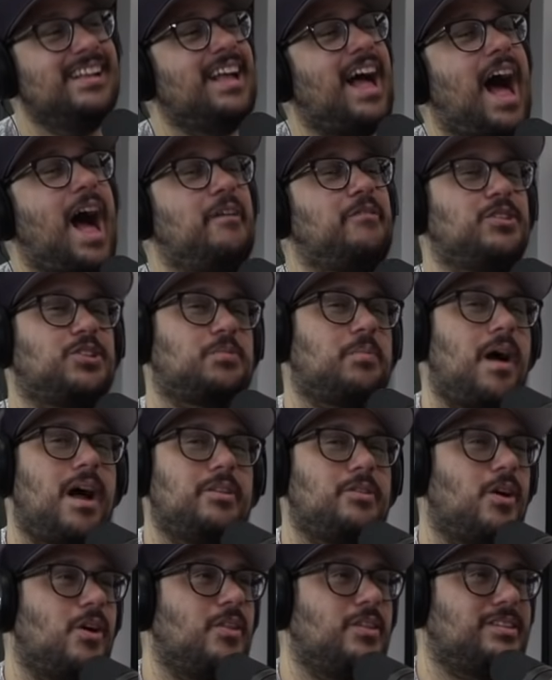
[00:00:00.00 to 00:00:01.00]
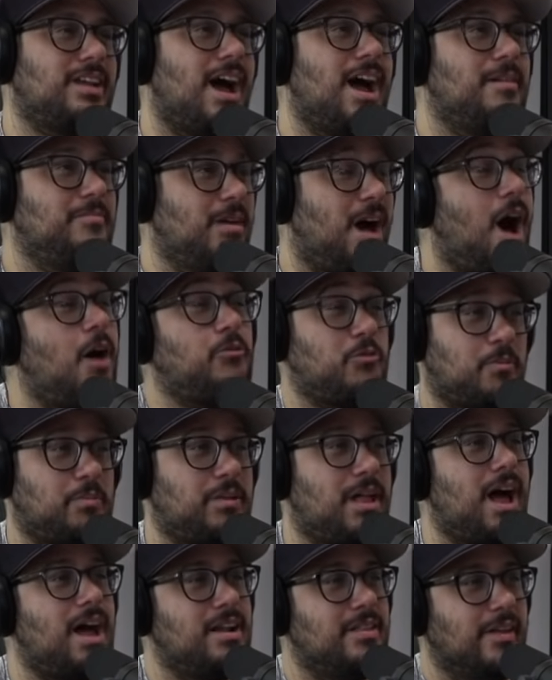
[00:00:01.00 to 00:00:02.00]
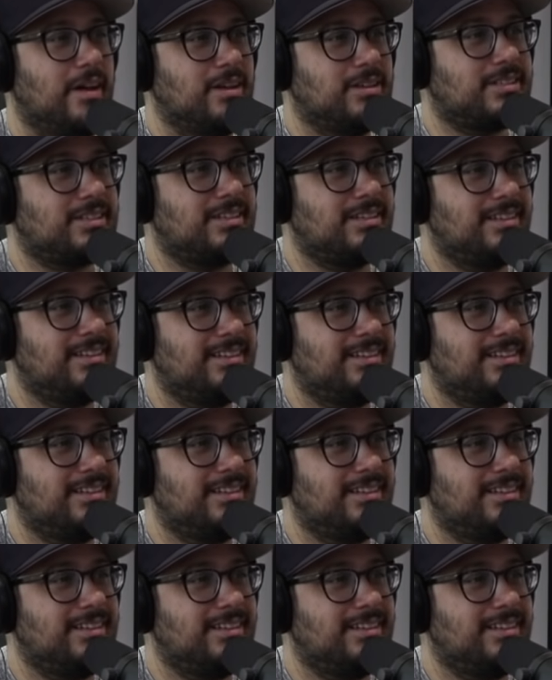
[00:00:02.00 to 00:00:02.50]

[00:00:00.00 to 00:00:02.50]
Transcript: I respond all the time. I'll reply to those.